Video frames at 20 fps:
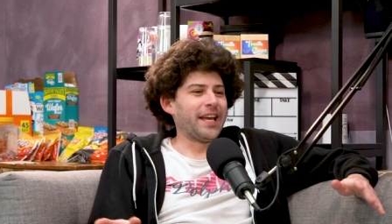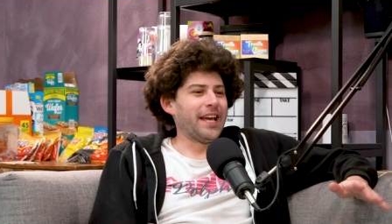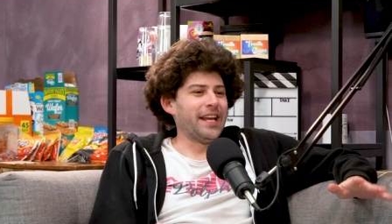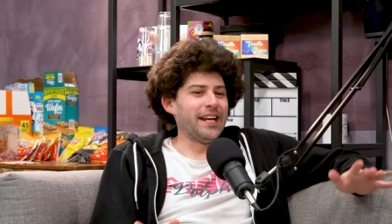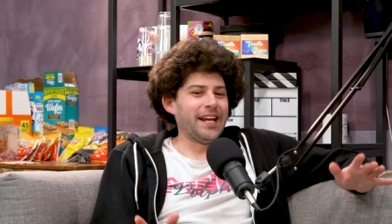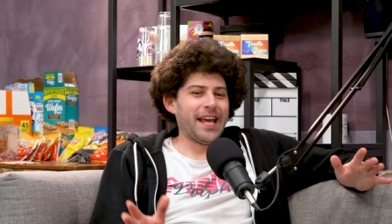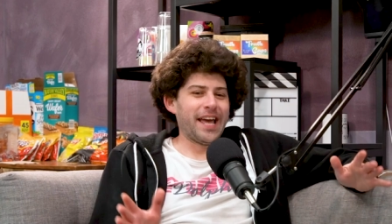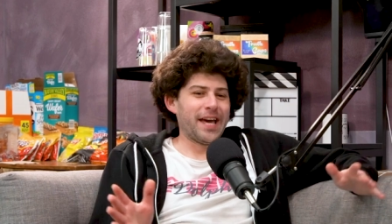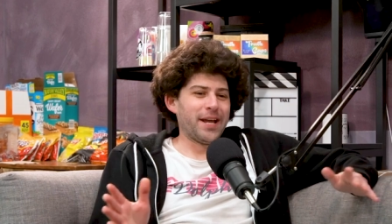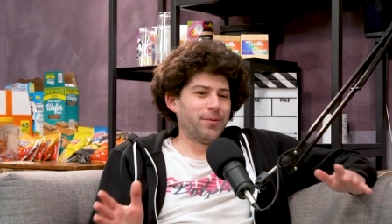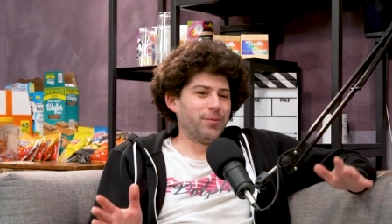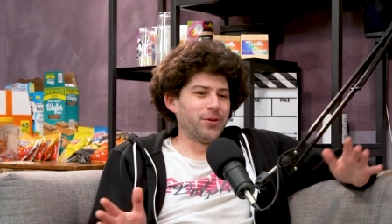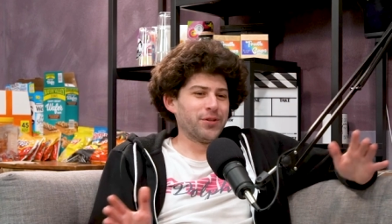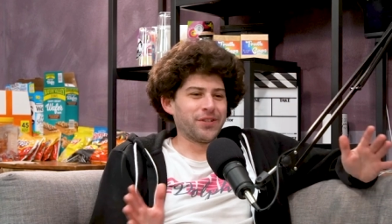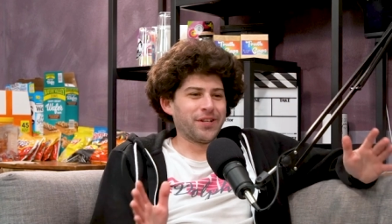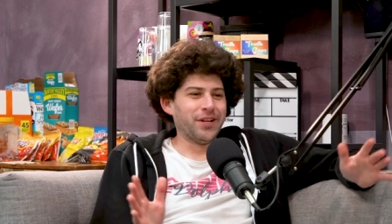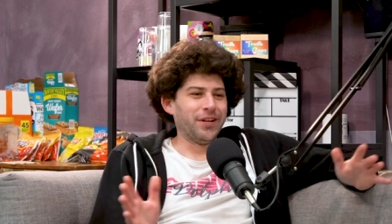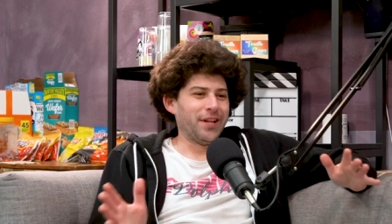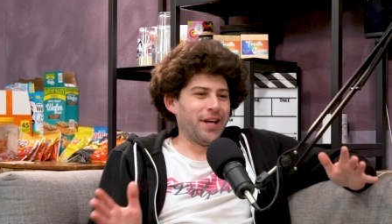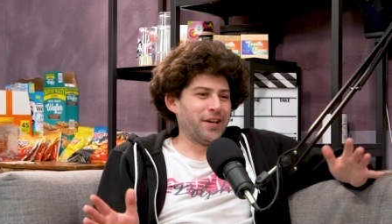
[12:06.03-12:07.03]
any animal's
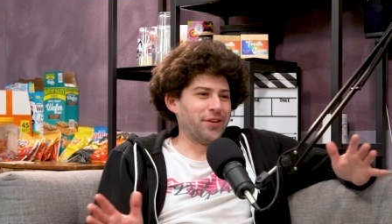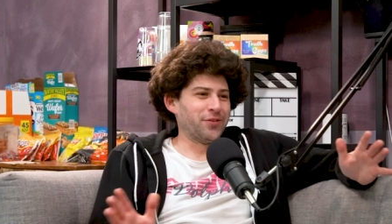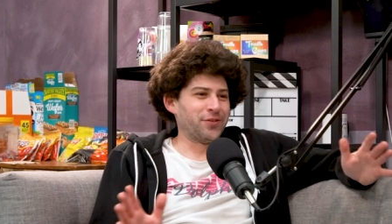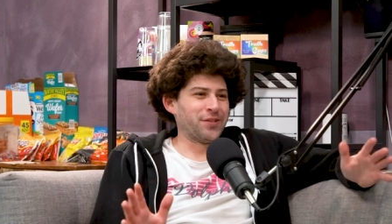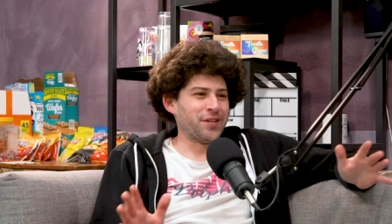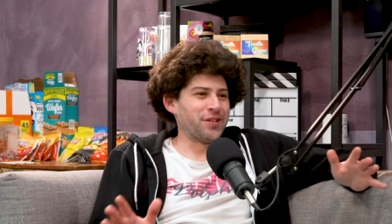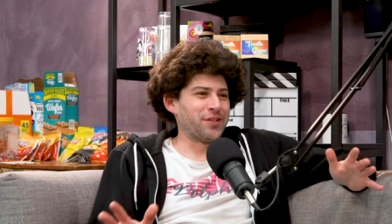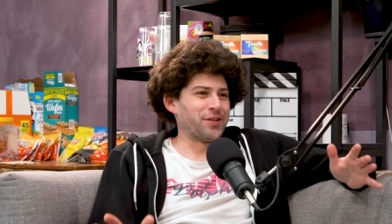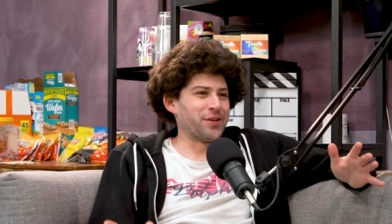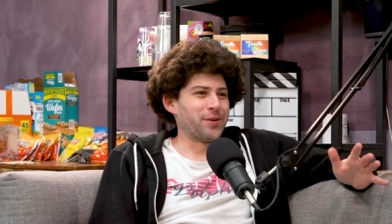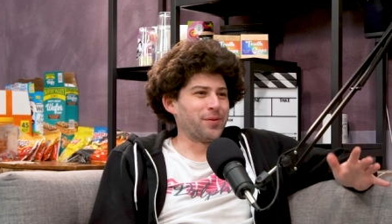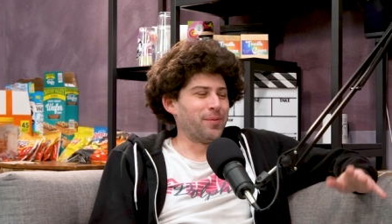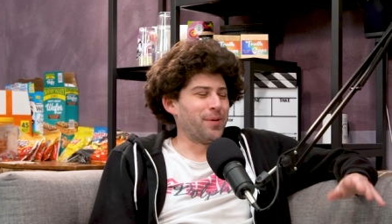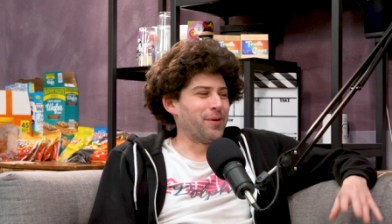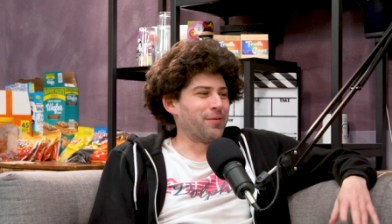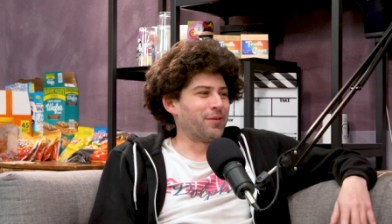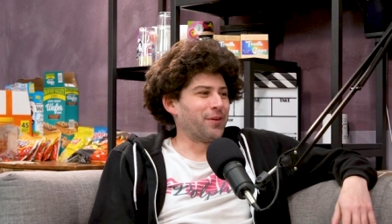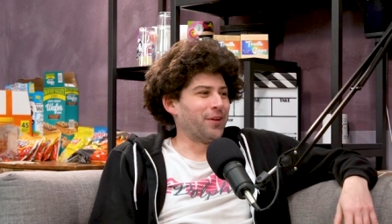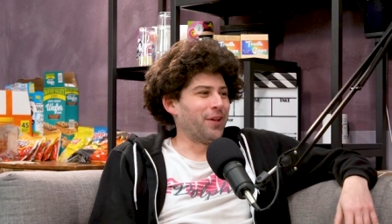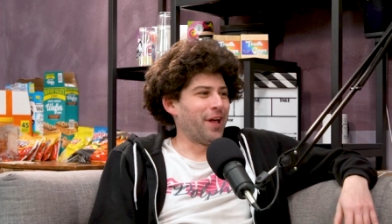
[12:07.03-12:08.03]
gonna let you scissor them
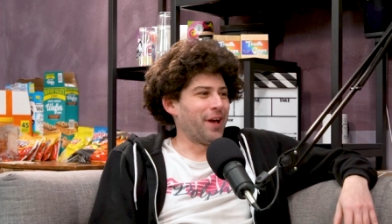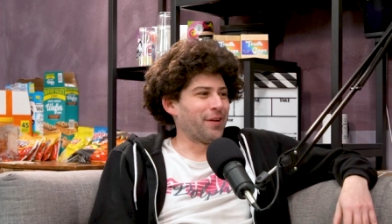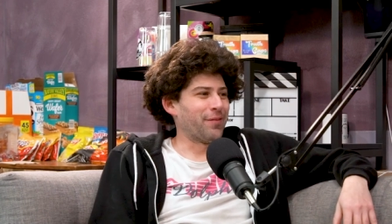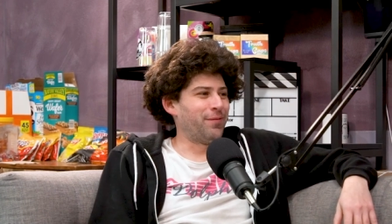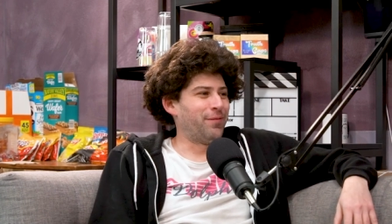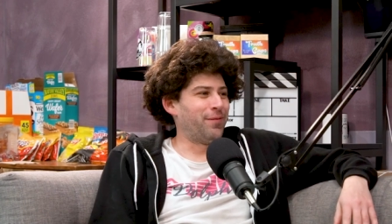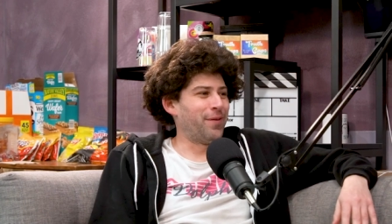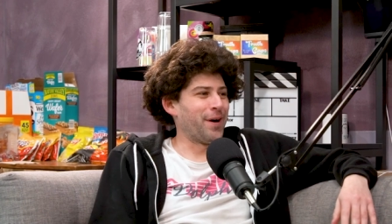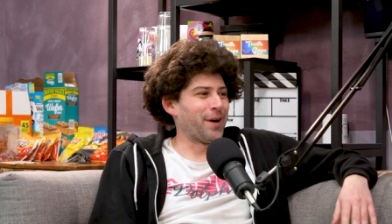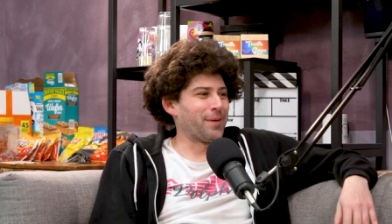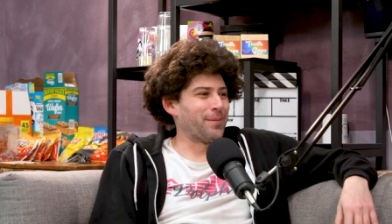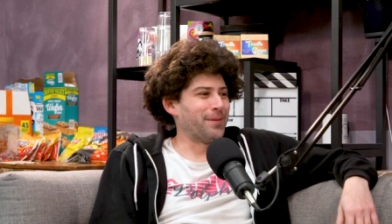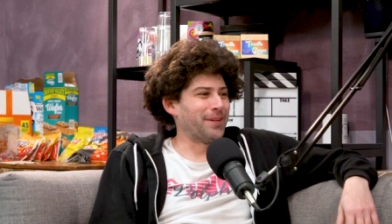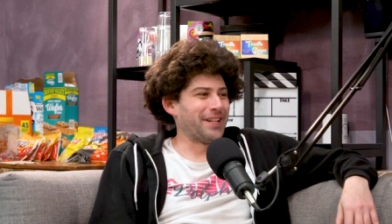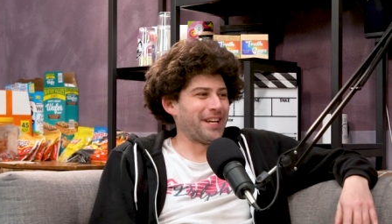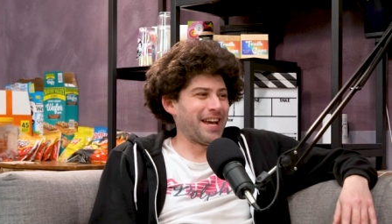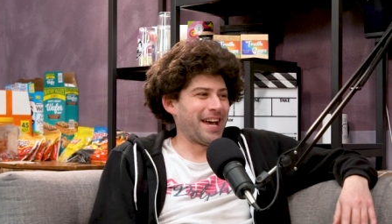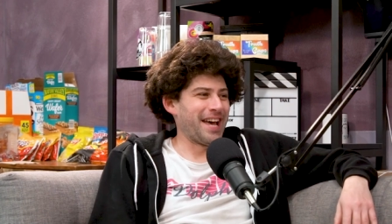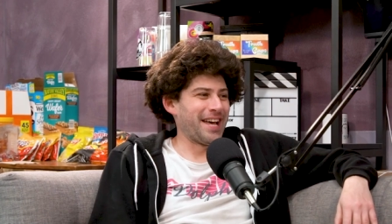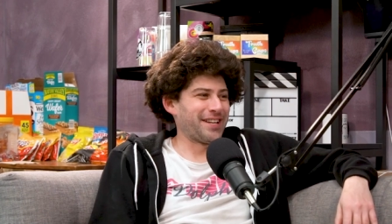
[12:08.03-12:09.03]
over, like fuck them in
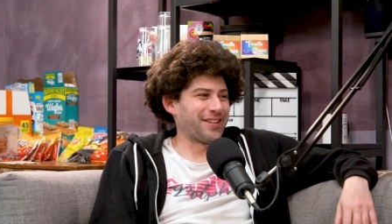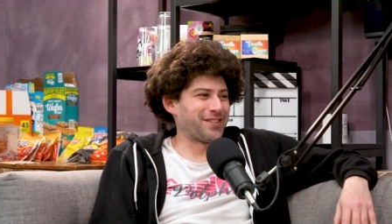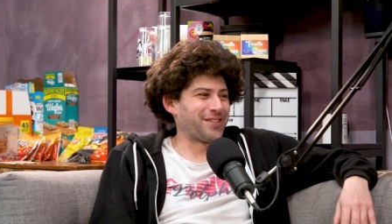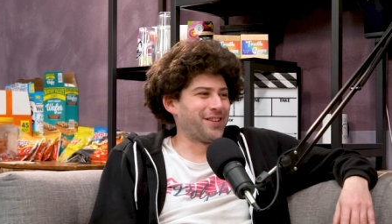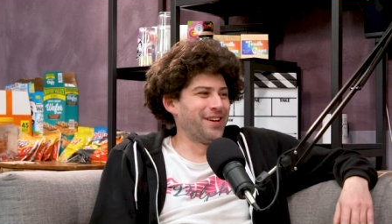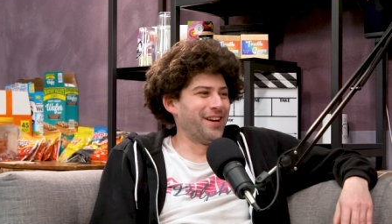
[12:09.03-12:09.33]
the ass.